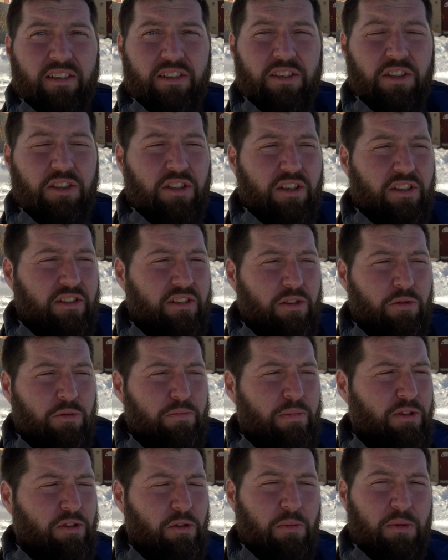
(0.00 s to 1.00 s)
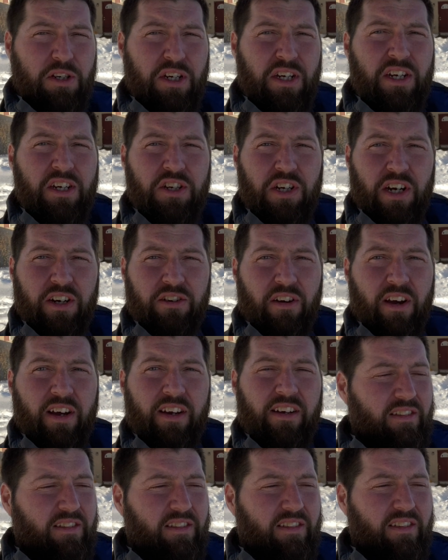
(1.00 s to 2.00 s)
just because there would be so much heat
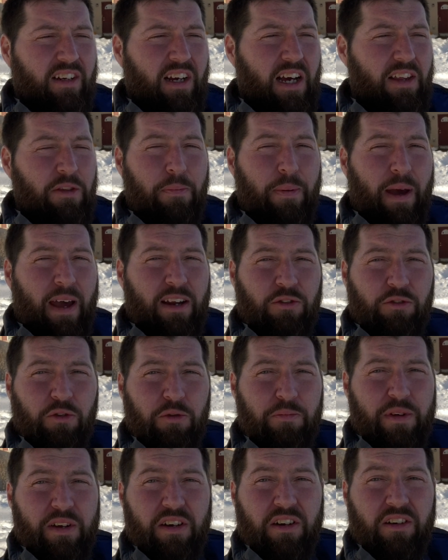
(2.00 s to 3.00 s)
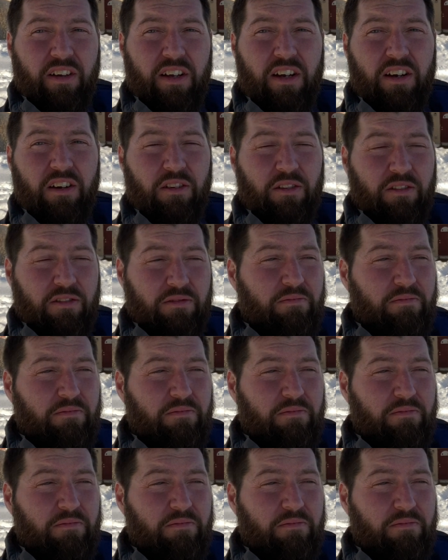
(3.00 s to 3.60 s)
generated and the panels would be clear